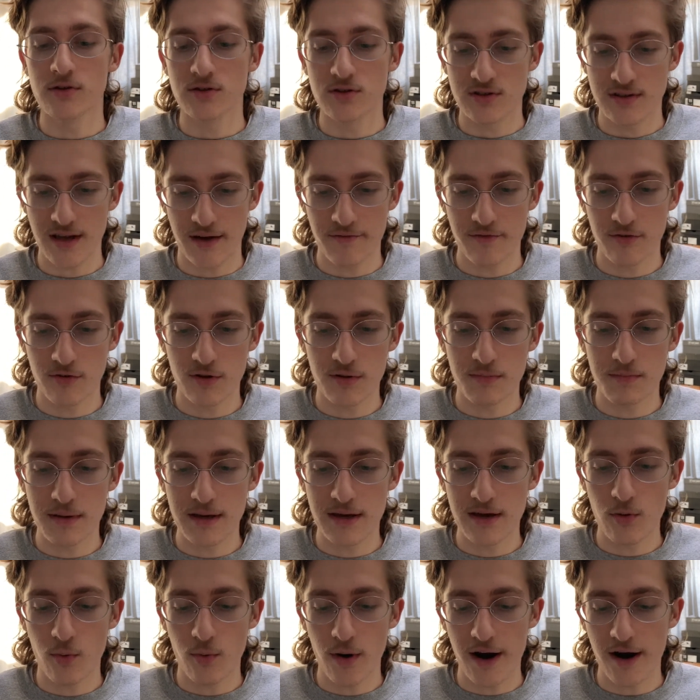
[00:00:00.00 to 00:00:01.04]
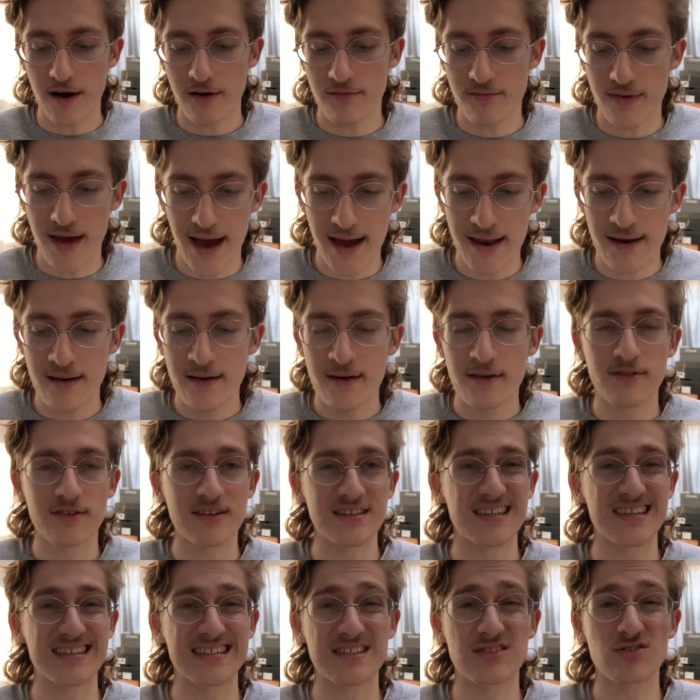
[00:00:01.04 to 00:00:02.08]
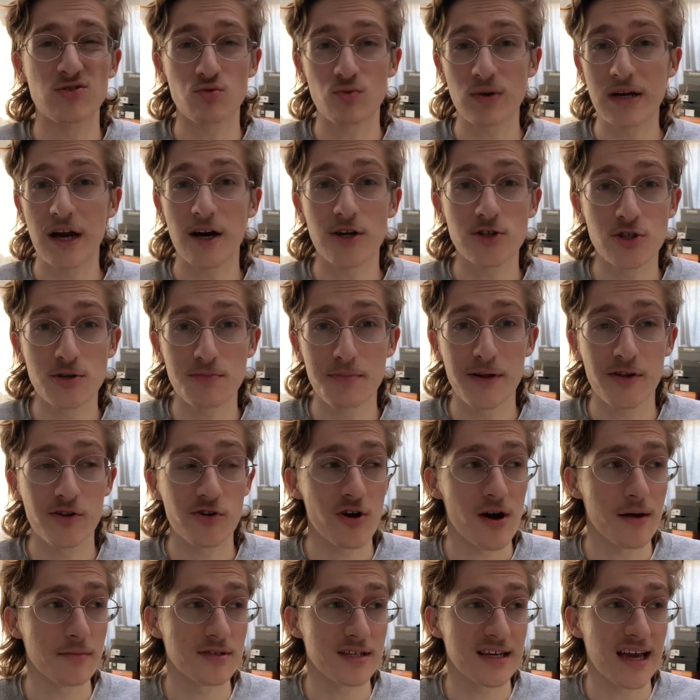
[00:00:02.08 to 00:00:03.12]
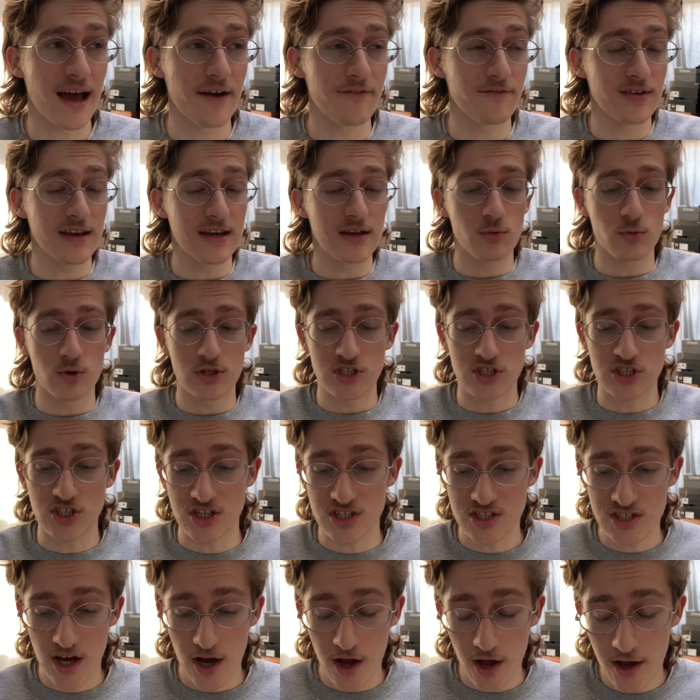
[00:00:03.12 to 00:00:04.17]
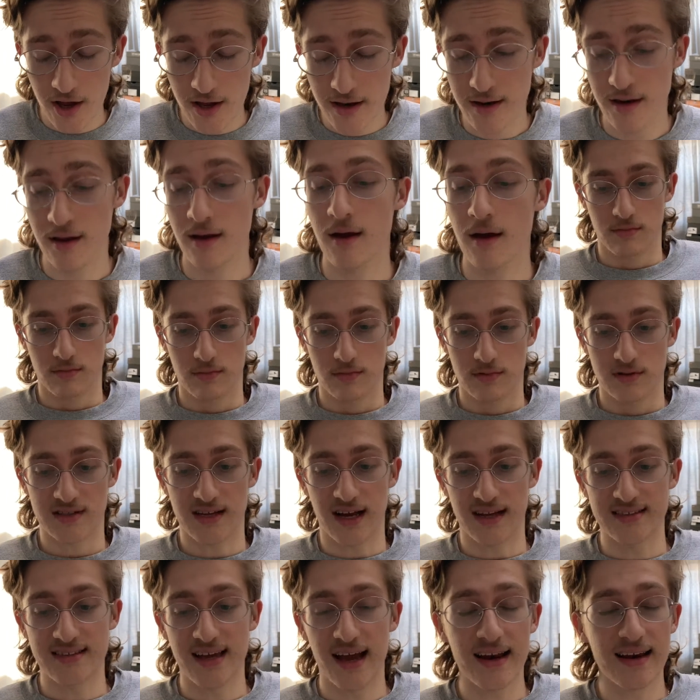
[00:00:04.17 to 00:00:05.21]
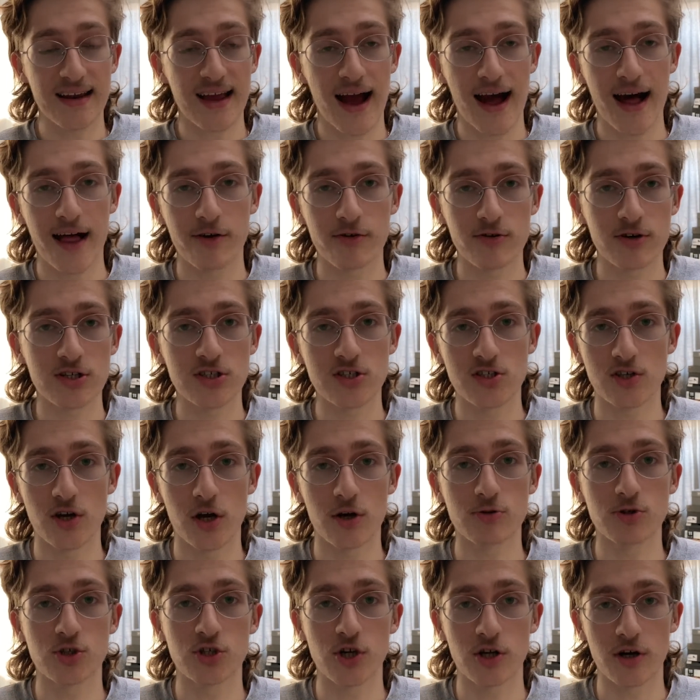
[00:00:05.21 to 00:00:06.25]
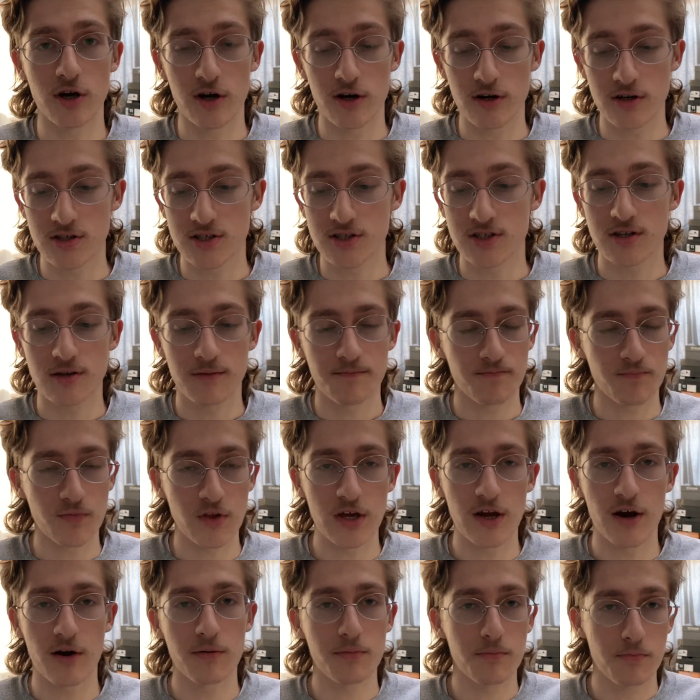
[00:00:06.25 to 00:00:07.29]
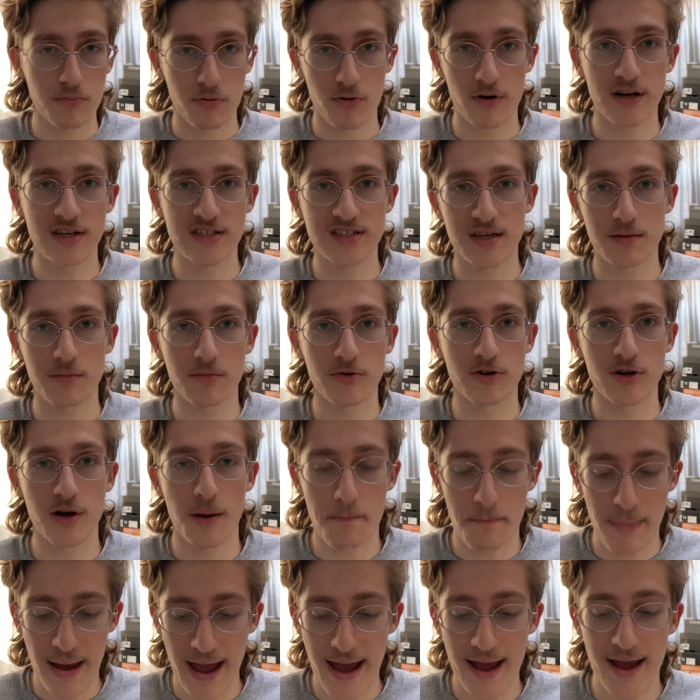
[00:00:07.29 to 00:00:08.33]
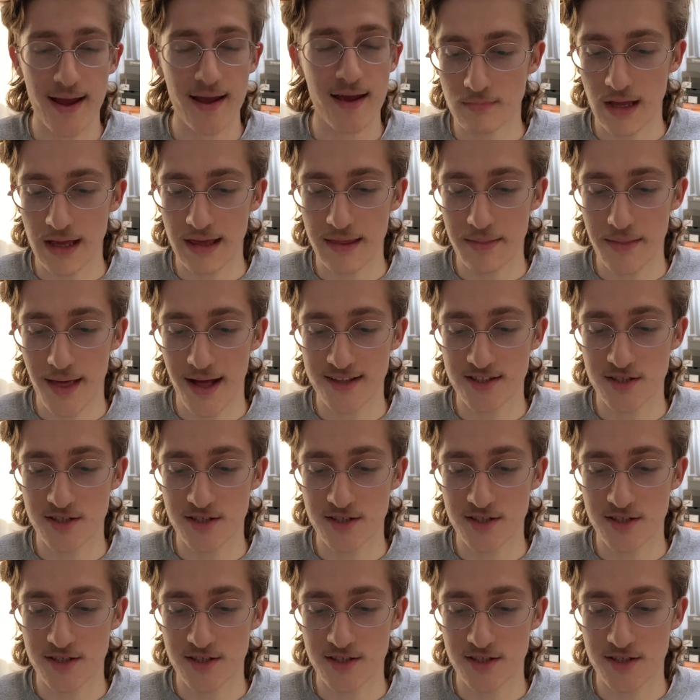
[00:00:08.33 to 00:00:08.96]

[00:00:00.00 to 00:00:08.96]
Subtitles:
Definitely be aware of that. This is 300 milligrams of caffeine, which is a ton. It's got 10 calories, no sugars, you know, pretty similar to Bang in that